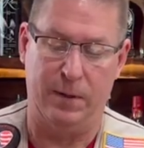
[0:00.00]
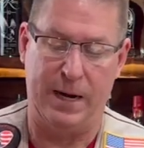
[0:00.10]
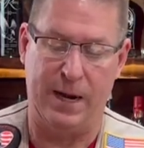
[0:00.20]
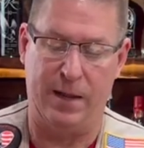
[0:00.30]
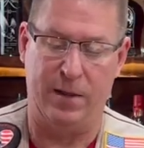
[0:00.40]

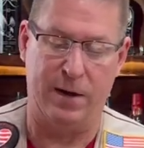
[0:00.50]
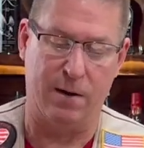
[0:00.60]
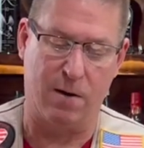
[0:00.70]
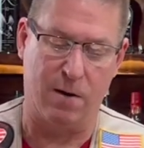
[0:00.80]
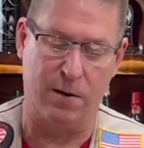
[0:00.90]
Now, there
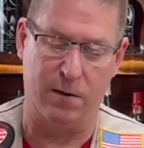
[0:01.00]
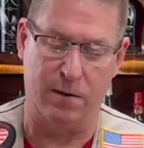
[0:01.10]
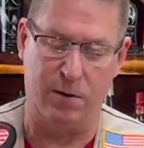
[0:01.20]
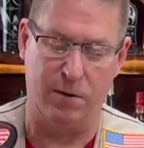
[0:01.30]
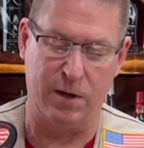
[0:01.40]

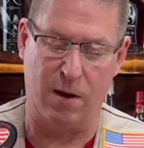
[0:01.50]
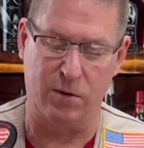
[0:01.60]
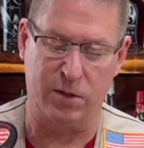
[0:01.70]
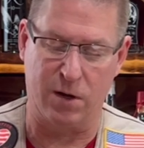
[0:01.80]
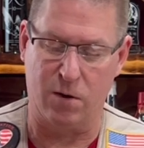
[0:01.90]
are, you could
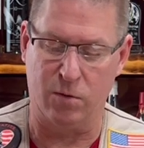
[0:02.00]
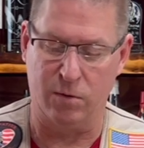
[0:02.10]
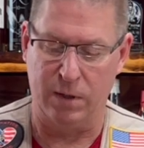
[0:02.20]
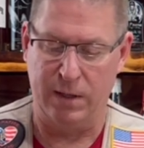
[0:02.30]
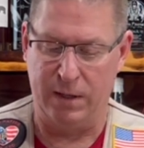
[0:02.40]

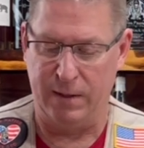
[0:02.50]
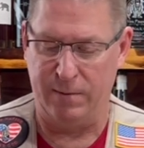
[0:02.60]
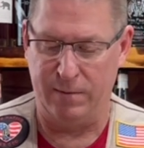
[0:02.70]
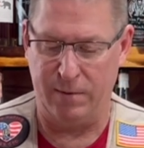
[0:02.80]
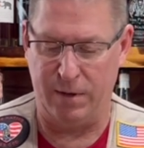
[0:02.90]
also,
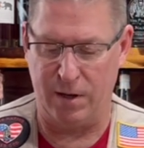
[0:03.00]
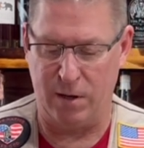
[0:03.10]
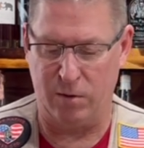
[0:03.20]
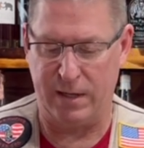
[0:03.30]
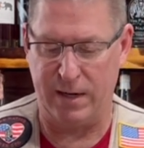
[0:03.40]
you
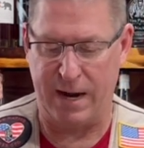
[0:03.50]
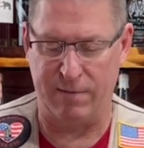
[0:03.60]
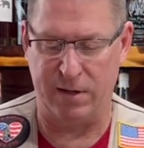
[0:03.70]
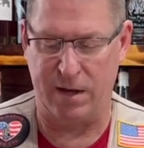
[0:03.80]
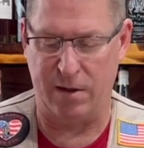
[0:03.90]
know,
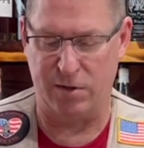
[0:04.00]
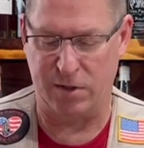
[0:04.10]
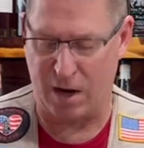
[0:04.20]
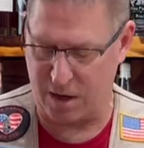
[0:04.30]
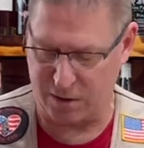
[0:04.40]
have another
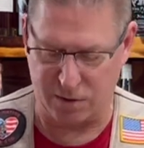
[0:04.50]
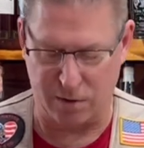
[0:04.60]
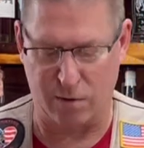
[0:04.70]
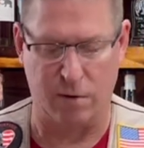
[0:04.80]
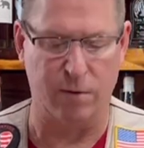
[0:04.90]
saucer
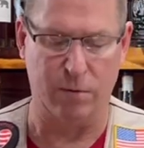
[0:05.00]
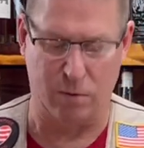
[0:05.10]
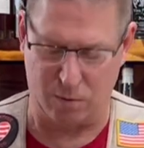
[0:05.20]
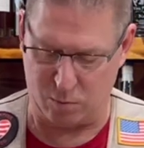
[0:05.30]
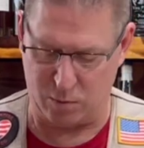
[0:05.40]
or,
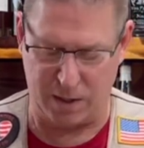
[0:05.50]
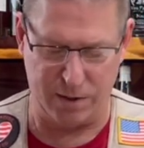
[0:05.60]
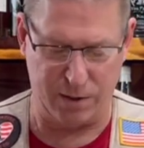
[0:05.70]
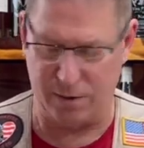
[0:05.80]
or run